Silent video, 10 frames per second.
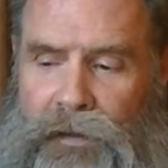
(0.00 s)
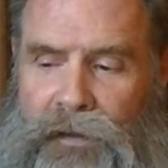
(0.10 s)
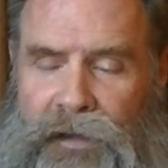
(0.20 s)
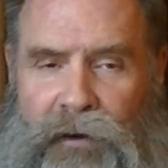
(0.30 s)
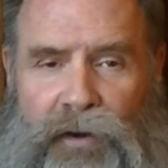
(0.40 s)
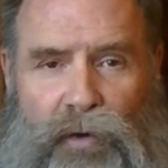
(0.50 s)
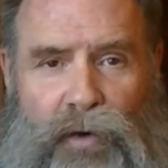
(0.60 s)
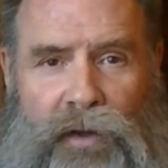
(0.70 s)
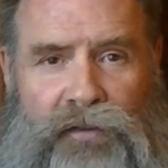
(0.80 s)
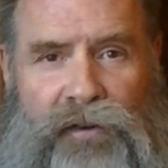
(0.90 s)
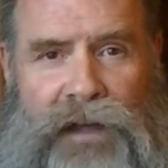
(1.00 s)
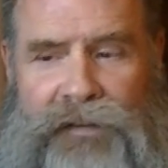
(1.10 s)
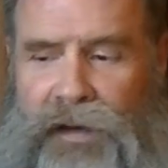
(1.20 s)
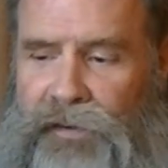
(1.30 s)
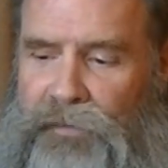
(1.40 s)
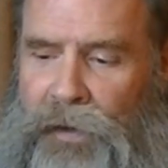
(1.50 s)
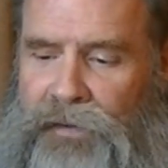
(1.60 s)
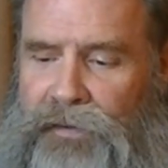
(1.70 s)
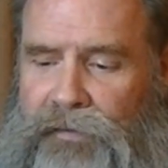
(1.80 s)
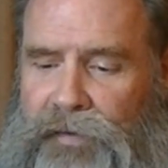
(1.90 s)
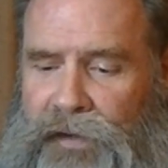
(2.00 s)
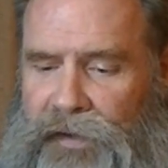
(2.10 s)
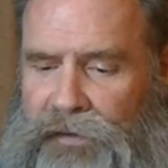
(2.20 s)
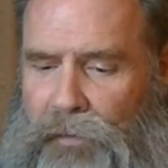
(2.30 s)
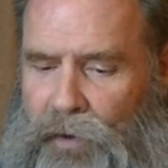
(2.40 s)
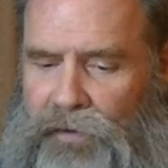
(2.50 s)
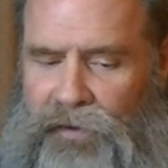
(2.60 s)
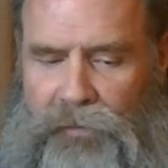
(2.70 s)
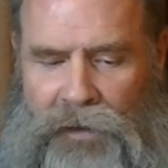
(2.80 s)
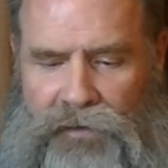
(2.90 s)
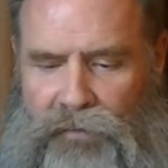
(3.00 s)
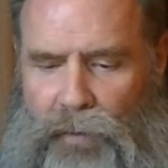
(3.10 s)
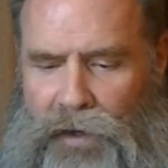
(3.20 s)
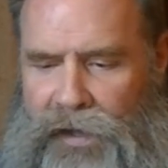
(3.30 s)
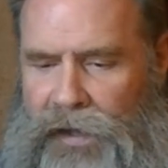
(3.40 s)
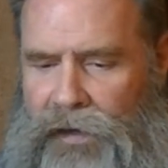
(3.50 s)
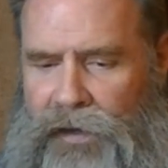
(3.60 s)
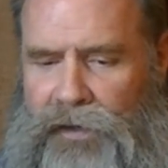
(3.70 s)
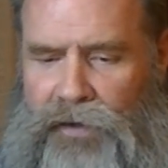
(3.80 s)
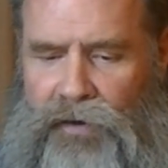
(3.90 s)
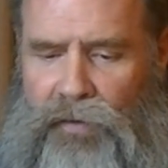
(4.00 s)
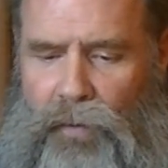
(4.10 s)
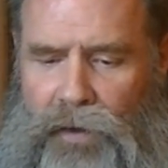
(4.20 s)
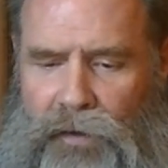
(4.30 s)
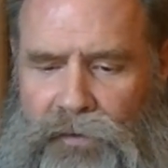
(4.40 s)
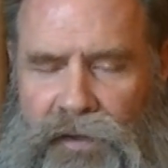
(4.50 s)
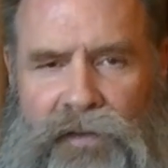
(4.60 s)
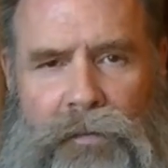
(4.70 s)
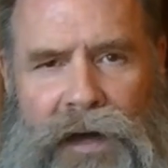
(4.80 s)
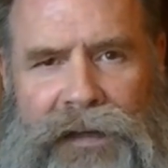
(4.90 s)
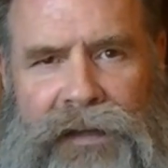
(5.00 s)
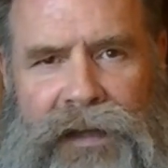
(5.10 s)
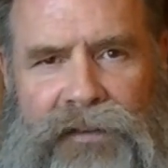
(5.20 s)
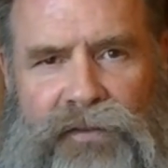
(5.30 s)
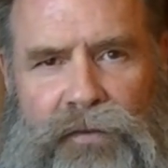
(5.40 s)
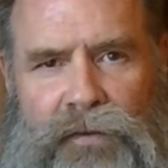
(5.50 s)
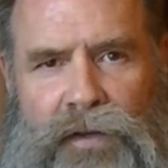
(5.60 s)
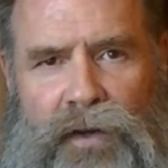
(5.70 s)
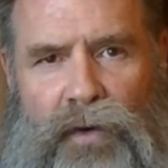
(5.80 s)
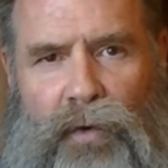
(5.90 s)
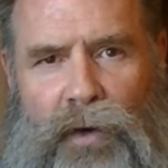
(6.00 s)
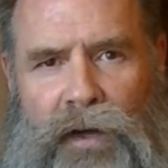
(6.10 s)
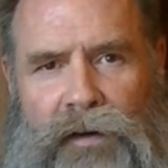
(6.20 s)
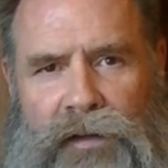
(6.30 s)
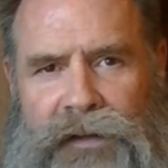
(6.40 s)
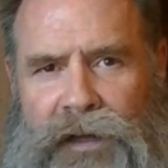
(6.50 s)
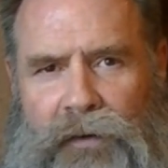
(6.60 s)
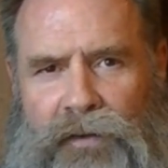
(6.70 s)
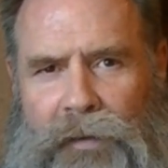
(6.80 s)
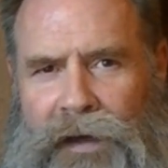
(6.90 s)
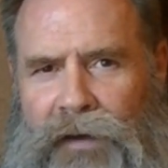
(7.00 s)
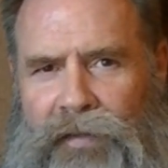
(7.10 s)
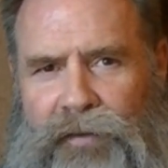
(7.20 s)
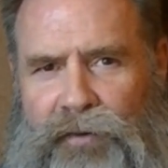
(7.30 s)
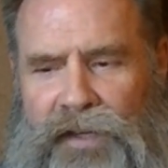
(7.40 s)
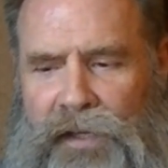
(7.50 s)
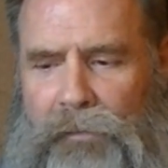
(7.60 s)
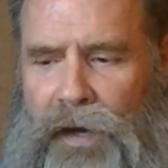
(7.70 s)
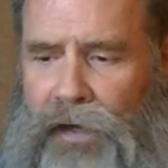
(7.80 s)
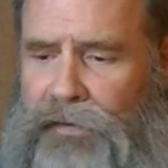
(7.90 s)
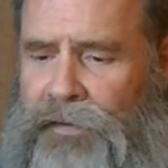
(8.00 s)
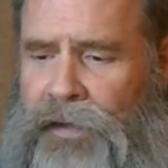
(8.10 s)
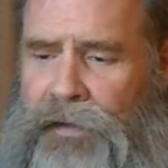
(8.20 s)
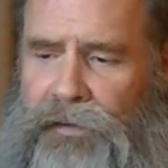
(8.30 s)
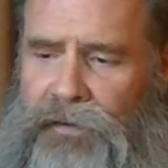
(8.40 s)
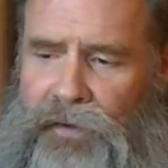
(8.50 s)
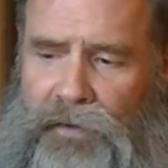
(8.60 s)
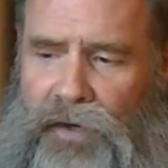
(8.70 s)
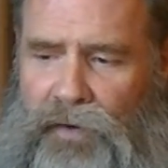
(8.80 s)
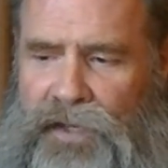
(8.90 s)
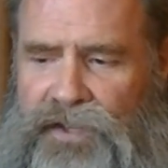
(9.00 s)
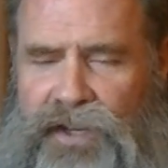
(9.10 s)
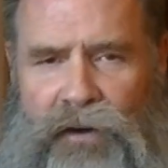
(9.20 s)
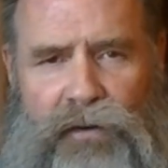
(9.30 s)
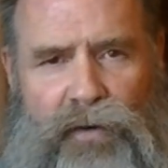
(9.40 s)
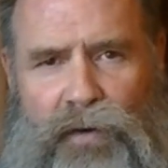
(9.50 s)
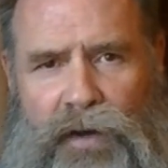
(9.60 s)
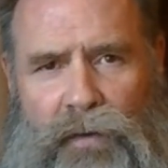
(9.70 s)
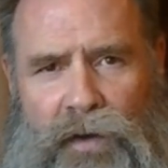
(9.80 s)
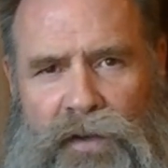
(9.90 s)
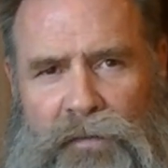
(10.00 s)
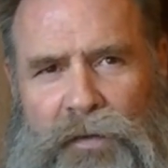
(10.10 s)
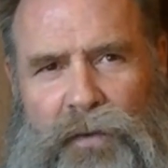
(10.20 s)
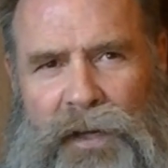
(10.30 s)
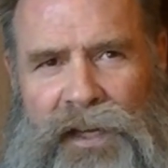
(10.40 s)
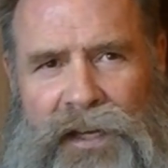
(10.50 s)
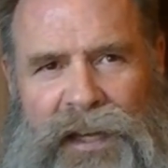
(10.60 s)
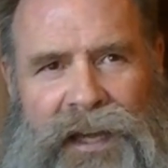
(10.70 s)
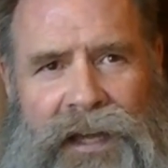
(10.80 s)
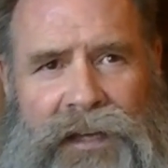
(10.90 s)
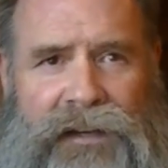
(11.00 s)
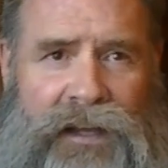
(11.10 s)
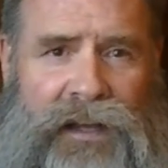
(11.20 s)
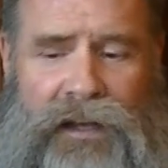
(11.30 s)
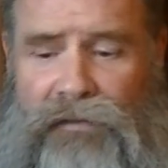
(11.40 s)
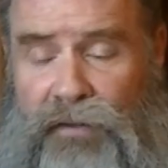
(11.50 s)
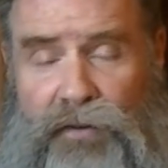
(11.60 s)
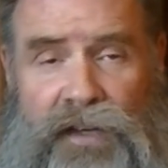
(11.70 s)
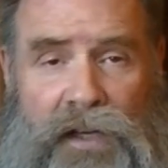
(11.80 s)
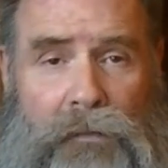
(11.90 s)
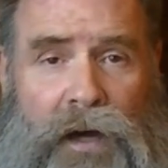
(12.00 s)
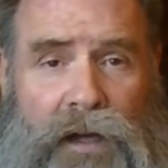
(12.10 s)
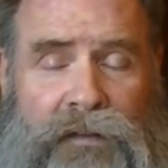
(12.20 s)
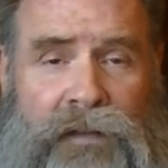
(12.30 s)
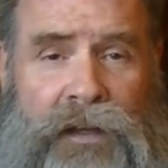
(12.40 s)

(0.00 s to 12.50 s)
Carrier oils are not that expensive. I think the most expensive one I had on here was this black castor oil, and that was about 13 bucks. So each carrier oil was between 8 and 13 bucks.